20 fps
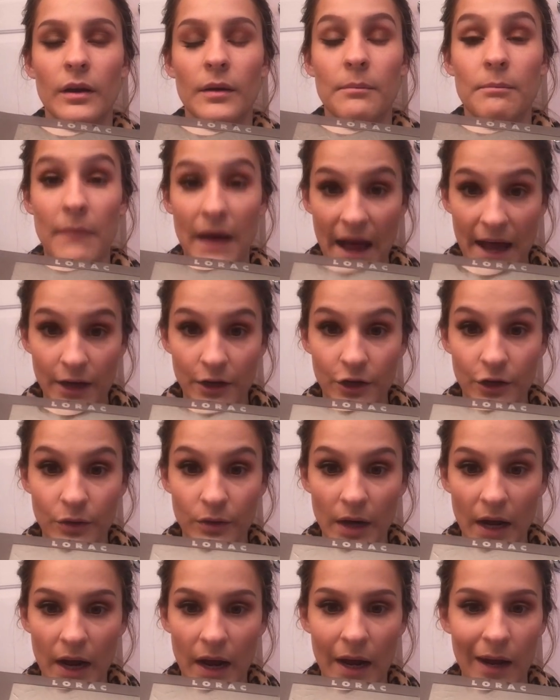matte
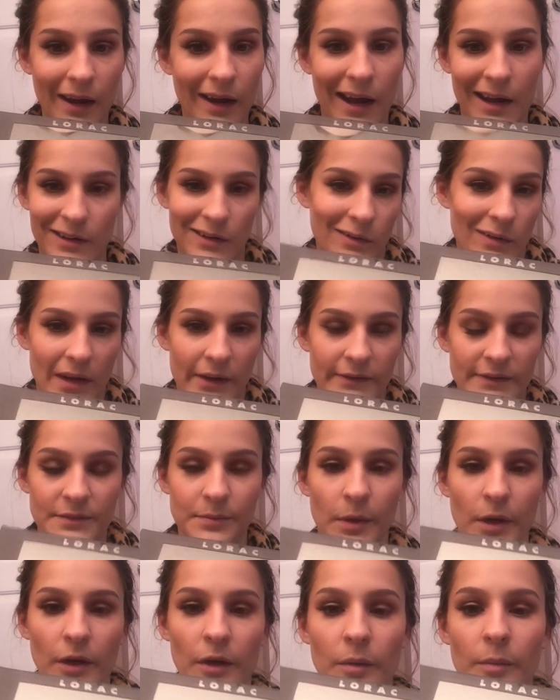nude eye. I don't have a
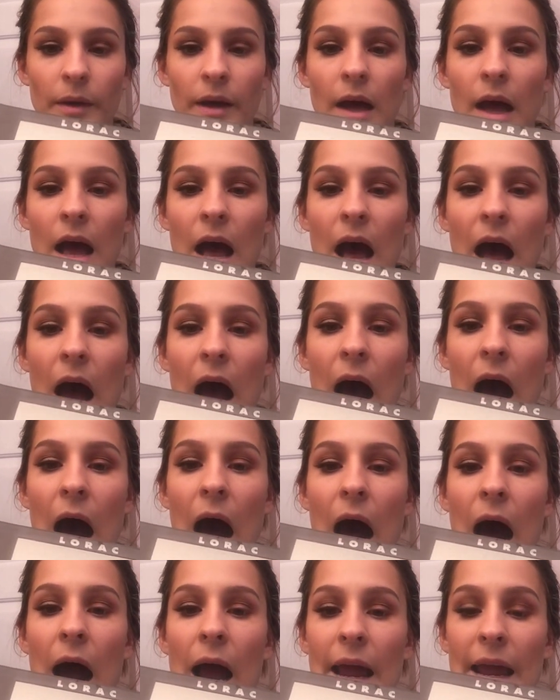sparkle, but
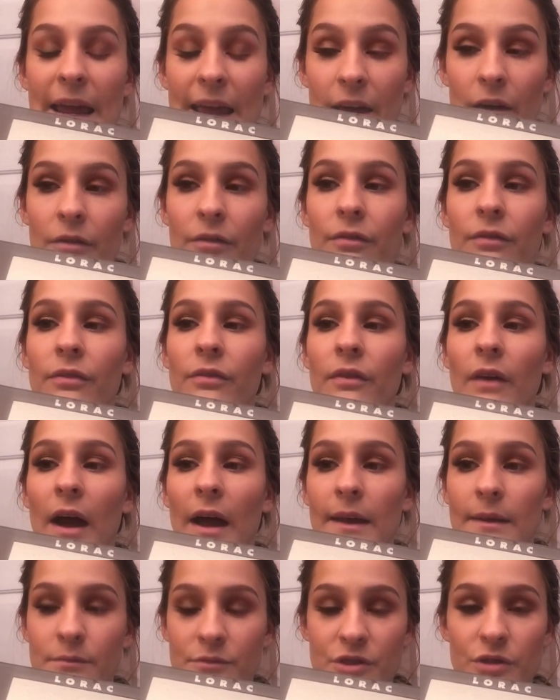if
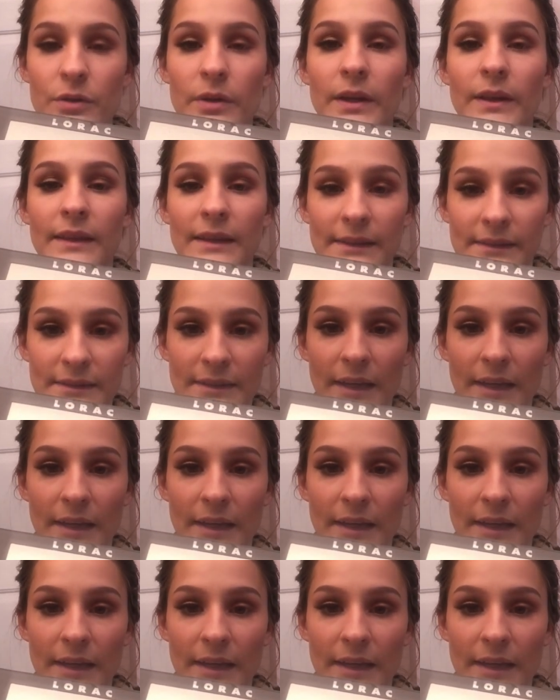I am doing this